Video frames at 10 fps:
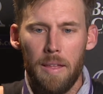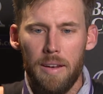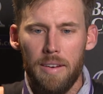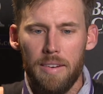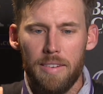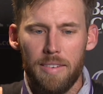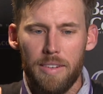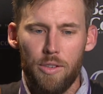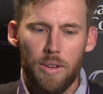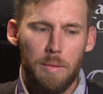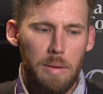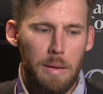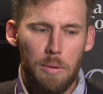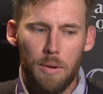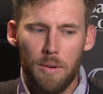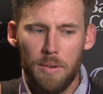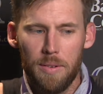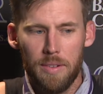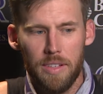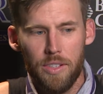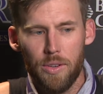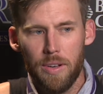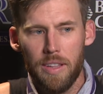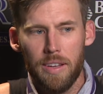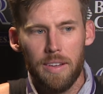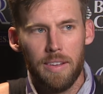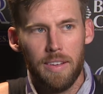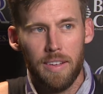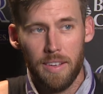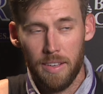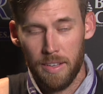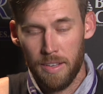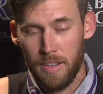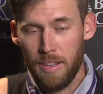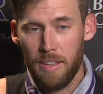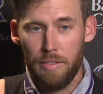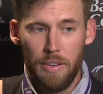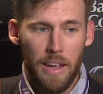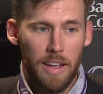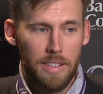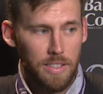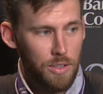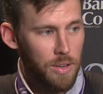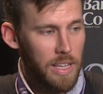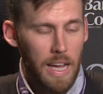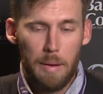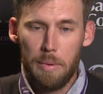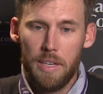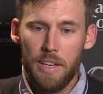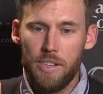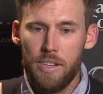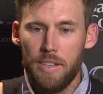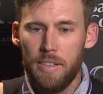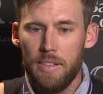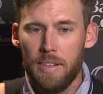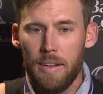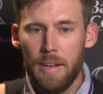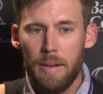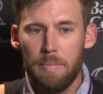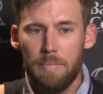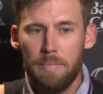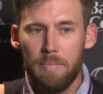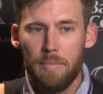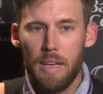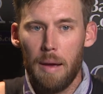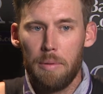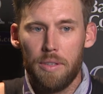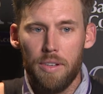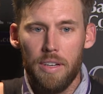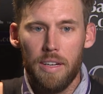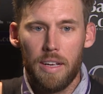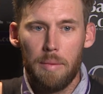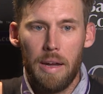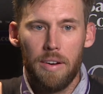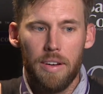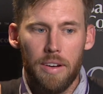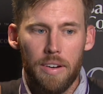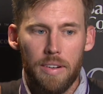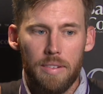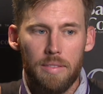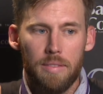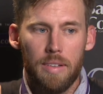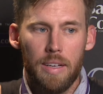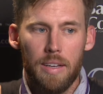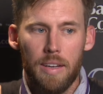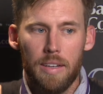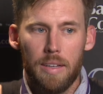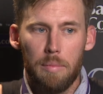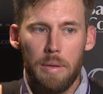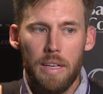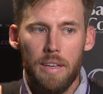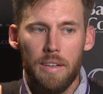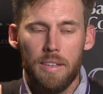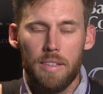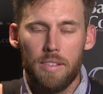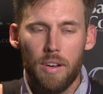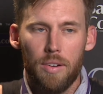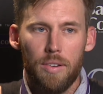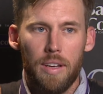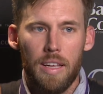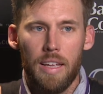and enjoy the people, enjoy the fans, enjoy the competition, the opportunity to come out here and compete. So,